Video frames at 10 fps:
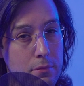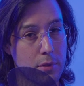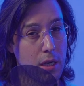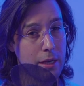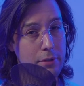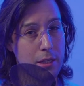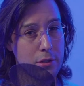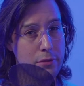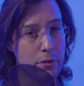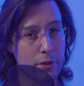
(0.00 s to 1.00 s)
Then I've got
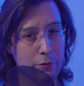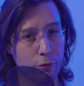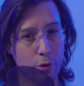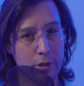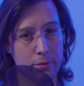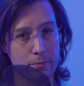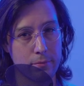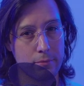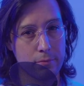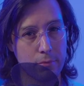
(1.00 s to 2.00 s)
just the thing for you.
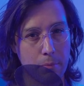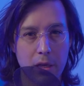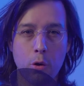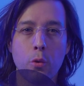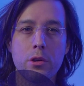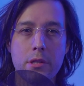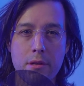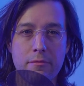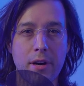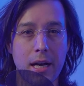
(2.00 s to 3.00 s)
My Chords
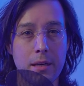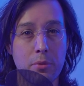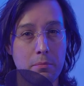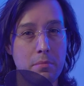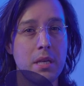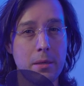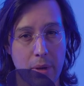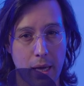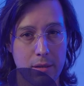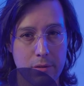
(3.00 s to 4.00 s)
That Vibe MIDI
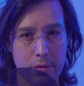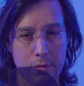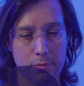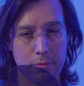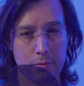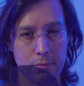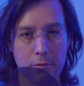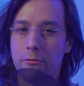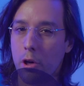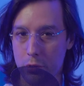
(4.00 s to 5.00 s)
packs.
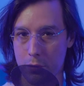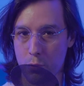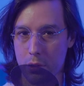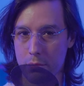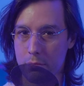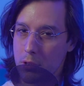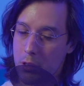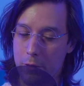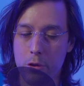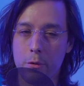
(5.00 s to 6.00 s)
Volume 1
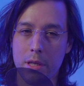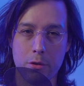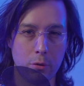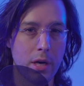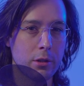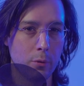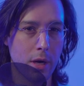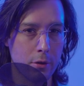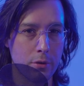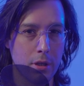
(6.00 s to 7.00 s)
gives you a direct
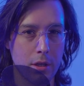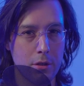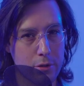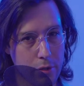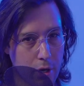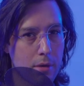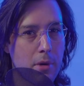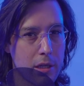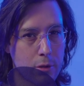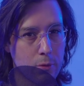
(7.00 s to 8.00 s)
route to the
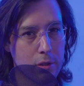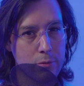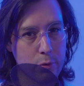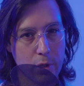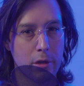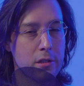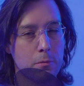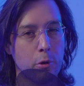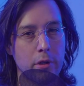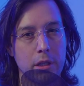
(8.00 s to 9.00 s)
harmonic realms we are
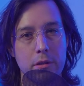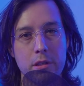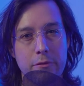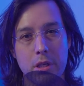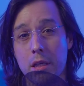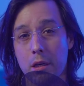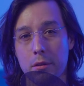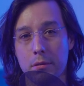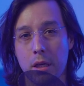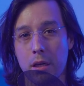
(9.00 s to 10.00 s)
exploring in this video,
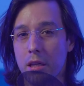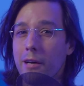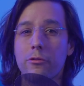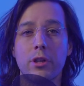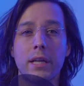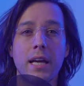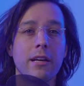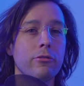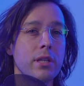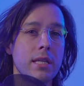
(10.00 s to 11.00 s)
covering
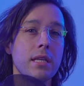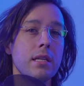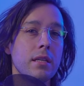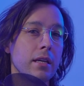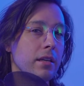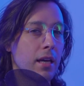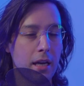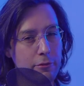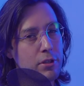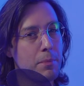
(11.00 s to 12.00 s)
every key and
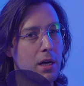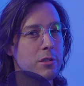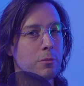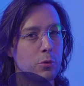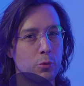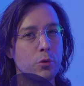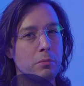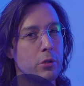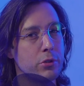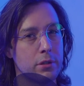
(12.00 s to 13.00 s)
every possible root
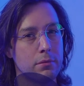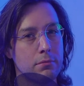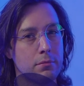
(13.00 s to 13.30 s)
motion.